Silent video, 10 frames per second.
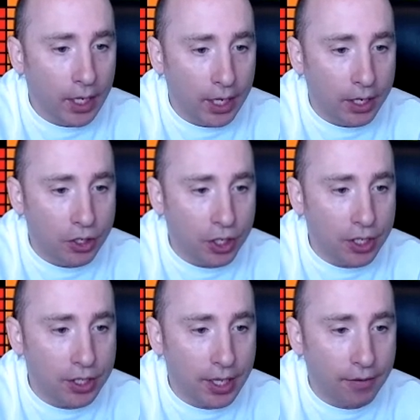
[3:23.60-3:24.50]
And a
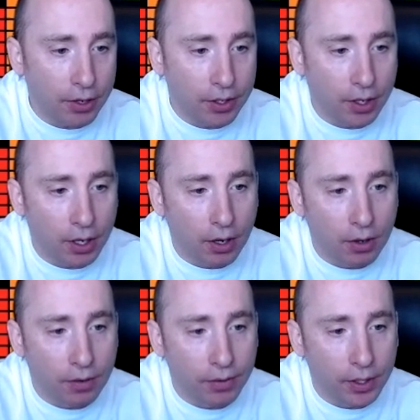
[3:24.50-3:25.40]
G7
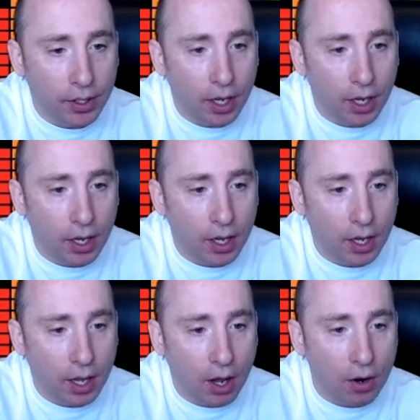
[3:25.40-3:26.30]
over
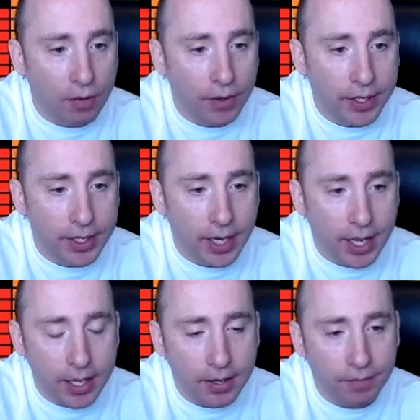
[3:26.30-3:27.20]

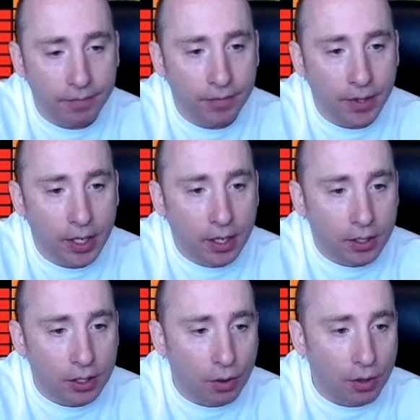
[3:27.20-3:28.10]
D.
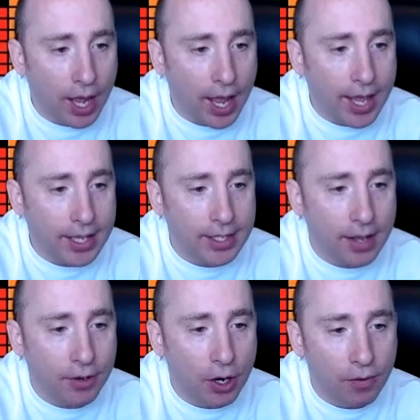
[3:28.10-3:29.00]
So that
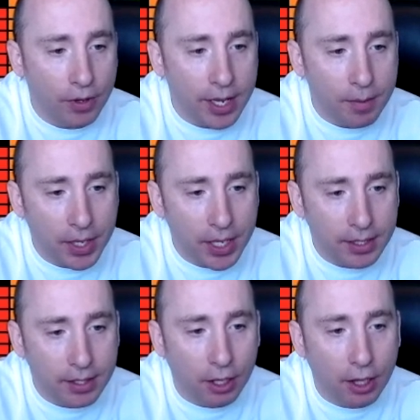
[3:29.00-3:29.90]
A7 over E
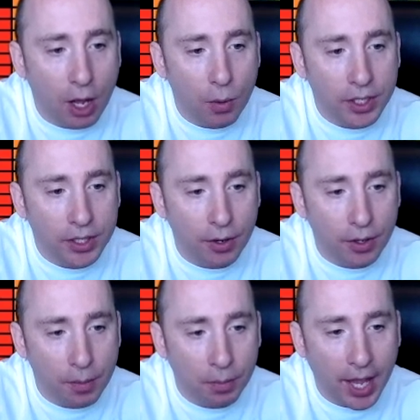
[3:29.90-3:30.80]
means the lowest note
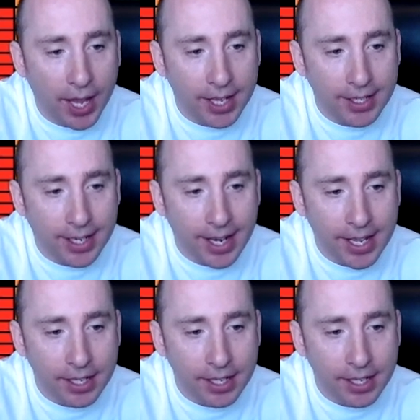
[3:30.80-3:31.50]
you play is an E.